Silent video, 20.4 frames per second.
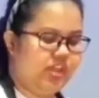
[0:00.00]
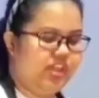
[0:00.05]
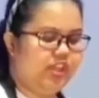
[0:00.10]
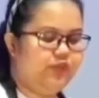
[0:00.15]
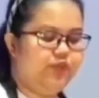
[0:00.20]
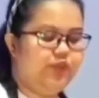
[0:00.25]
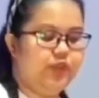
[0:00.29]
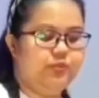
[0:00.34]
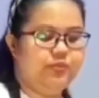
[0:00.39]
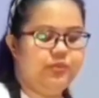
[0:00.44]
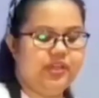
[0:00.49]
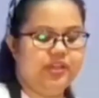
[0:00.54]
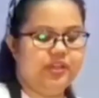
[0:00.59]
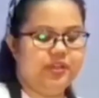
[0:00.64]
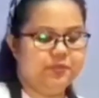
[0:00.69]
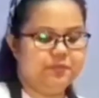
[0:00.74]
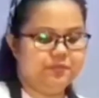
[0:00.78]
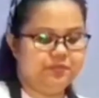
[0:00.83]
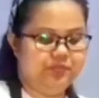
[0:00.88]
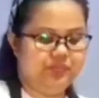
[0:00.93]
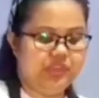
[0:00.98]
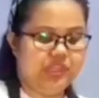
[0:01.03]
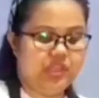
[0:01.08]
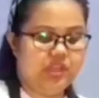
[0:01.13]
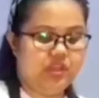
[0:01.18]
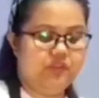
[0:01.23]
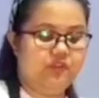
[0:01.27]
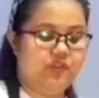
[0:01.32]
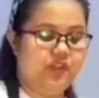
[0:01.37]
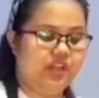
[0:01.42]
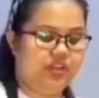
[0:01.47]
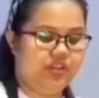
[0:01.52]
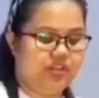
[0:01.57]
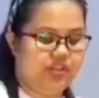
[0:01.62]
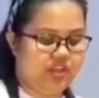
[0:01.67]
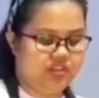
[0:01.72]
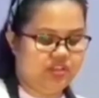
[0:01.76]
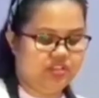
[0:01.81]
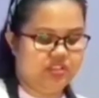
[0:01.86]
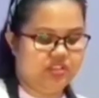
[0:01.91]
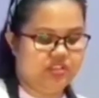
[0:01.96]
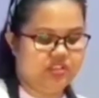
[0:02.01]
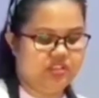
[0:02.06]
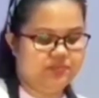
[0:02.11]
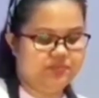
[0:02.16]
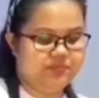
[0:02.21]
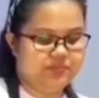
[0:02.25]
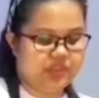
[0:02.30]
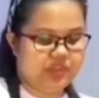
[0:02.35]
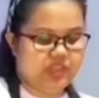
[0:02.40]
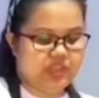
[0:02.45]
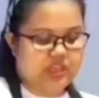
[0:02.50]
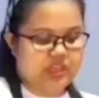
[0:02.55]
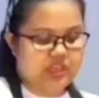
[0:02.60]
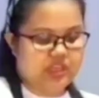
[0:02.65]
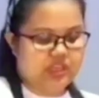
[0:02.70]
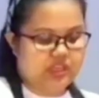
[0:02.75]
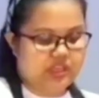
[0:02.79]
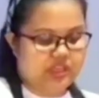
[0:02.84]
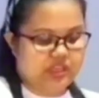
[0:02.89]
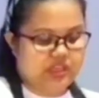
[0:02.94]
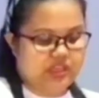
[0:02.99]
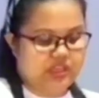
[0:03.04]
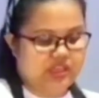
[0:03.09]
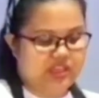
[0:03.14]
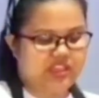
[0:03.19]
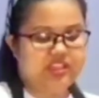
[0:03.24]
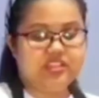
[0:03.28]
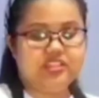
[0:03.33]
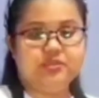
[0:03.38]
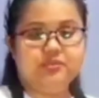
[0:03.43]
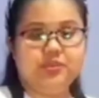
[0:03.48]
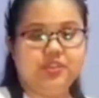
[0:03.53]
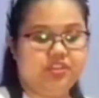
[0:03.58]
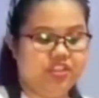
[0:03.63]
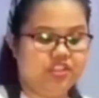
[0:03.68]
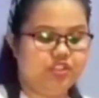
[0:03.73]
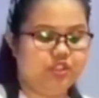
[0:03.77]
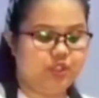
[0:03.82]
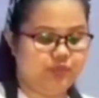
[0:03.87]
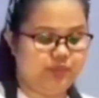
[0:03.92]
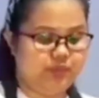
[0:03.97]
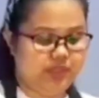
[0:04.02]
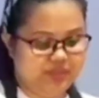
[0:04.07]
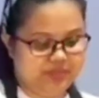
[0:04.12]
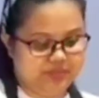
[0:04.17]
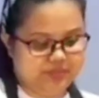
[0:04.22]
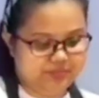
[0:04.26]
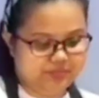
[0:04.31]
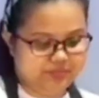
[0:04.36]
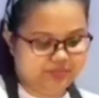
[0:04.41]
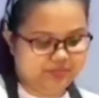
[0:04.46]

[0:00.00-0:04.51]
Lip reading: I can feel my vlog there since it is a bit disturbing.